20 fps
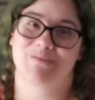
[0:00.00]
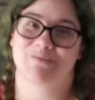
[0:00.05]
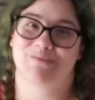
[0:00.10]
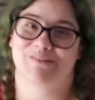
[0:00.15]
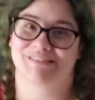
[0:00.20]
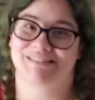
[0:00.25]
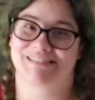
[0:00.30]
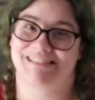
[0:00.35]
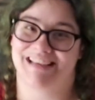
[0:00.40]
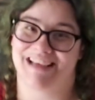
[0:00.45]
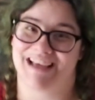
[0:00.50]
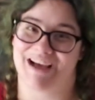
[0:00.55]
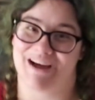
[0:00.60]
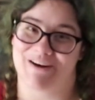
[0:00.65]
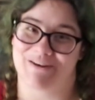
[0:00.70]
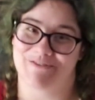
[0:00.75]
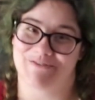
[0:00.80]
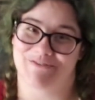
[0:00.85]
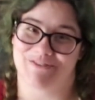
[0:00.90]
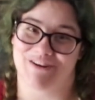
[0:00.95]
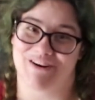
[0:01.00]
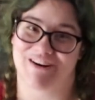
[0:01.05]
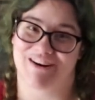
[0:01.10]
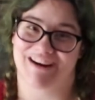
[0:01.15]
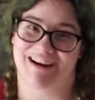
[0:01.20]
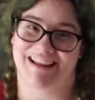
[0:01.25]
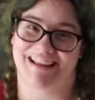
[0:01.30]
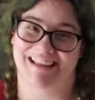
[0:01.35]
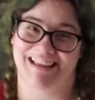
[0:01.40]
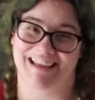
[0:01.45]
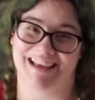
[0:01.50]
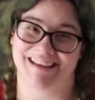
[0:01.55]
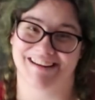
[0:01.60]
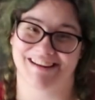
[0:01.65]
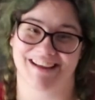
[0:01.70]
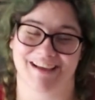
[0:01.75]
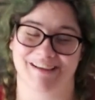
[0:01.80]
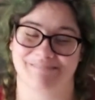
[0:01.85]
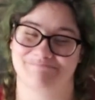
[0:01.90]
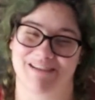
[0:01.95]
we'll see how far I get.
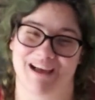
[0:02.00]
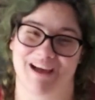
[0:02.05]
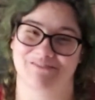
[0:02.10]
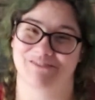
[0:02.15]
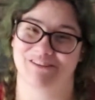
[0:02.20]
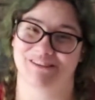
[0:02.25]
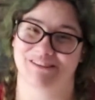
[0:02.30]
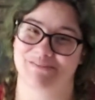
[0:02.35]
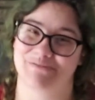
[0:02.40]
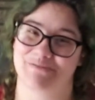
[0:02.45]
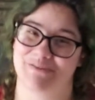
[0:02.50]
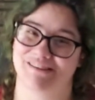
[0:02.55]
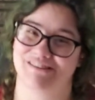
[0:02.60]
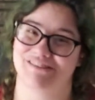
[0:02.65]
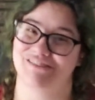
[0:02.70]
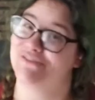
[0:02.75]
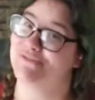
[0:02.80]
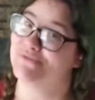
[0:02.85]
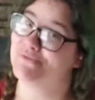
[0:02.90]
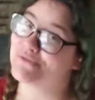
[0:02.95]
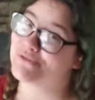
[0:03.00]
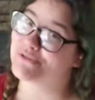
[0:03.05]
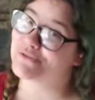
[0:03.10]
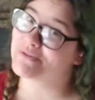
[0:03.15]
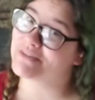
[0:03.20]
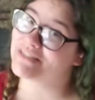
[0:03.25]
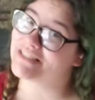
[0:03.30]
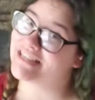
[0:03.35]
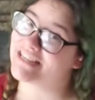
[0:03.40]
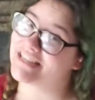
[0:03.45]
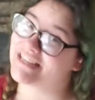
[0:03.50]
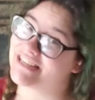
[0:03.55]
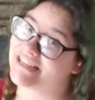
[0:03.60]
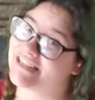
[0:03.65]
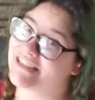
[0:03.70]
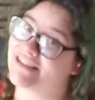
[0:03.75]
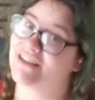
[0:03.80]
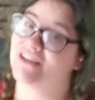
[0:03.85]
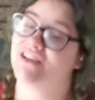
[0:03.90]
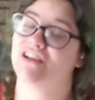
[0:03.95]
I'm not really one usually
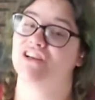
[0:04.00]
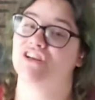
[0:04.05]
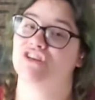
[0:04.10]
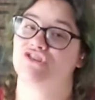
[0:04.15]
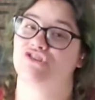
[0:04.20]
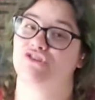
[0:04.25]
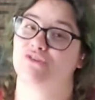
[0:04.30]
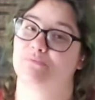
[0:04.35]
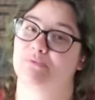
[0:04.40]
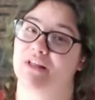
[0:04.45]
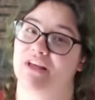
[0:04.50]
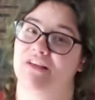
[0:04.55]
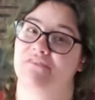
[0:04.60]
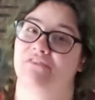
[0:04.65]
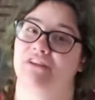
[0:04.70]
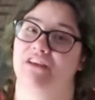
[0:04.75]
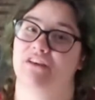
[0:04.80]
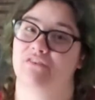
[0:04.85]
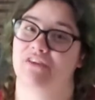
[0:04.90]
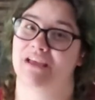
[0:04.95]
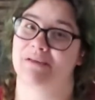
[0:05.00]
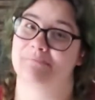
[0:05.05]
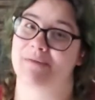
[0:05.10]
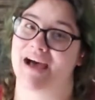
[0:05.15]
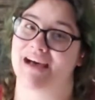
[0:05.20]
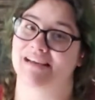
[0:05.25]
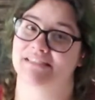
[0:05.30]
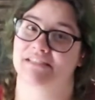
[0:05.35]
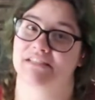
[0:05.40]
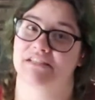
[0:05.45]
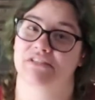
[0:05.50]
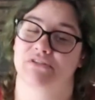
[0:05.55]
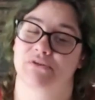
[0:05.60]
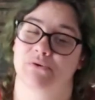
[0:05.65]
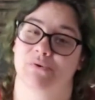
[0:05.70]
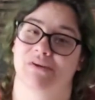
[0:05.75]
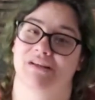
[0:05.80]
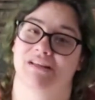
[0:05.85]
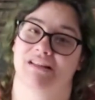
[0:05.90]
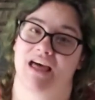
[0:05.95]
to play a video game past the
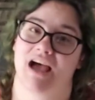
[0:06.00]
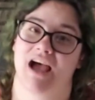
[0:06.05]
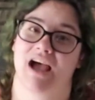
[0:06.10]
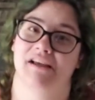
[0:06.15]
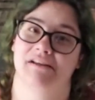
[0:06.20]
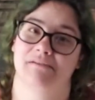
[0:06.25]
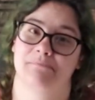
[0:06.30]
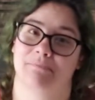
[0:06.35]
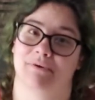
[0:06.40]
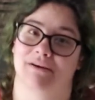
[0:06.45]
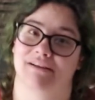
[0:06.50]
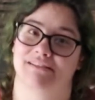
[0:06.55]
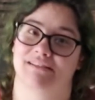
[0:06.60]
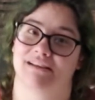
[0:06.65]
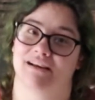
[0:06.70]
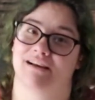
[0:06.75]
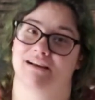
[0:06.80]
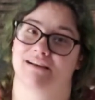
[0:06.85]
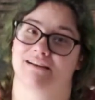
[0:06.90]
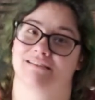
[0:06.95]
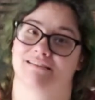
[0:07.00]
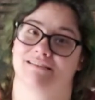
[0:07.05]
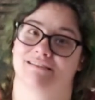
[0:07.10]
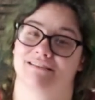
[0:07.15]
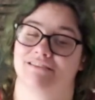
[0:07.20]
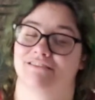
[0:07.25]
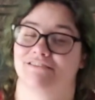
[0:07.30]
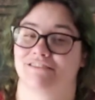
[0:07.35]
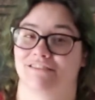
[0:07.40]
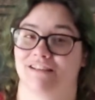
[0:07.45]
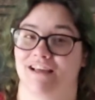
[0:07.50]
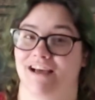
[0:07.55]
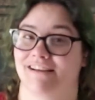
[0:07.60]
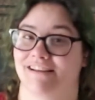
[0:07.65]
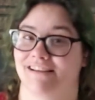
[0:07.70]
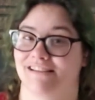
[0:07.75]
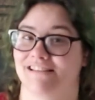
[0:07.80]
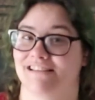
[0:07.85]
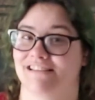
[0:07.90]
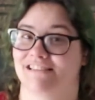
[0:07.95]
storyline, but there's a lot
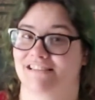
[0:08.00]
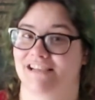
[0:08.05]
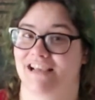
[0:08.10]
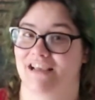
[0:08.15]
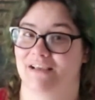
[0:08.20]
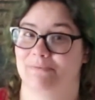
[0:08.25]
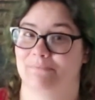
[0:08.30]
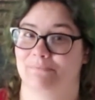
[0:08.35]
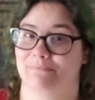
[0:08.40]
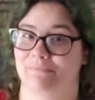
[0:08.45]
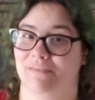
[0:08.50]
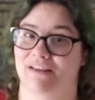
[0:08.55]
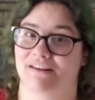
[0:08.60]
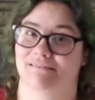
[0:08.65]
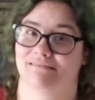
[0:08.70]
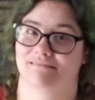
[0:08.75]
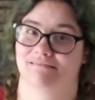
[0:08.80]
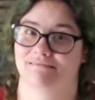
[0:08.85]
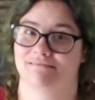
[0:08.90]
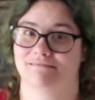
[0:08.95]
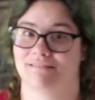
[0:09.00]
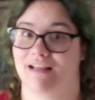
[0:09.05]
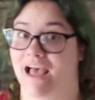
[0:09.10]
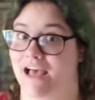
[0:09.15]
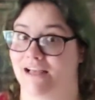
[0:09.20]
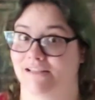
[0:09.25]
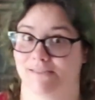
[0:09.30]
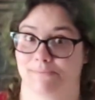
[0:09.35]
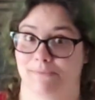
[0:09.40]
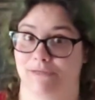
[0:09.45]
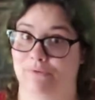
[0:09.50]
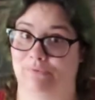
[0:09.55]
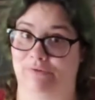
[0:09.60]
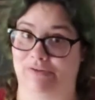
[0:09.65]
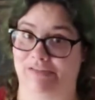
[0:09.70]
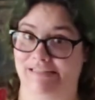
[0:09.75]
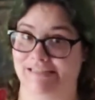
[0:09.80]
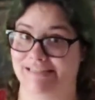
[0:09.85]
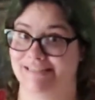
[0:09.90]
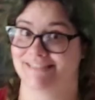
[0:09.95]
in this game that has me
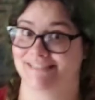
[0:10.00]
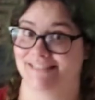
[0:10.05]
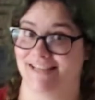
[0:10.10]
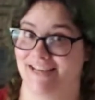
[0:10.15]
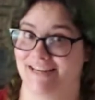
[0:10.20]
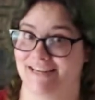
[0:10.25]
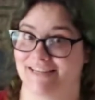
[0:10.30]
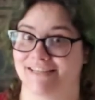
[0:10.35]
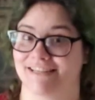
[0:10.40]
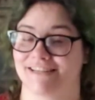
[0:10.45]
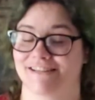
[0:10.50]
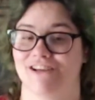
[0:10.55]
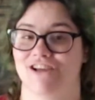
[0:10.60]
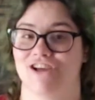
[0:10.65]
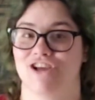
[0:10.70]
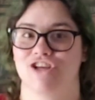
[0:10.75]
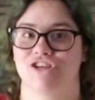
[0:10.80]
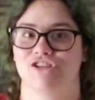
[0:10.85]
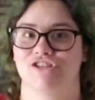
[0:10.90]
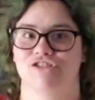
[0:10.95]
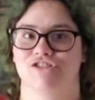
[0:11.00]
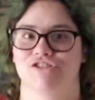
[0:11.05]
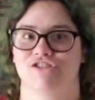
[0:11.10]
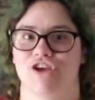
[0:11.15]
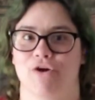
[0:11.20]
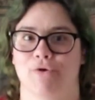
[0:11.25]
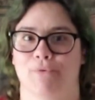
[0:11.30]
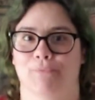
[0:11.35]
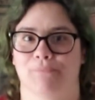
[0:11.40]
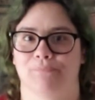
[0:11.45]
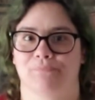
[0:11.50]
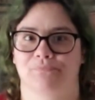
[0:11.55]
really excited. So,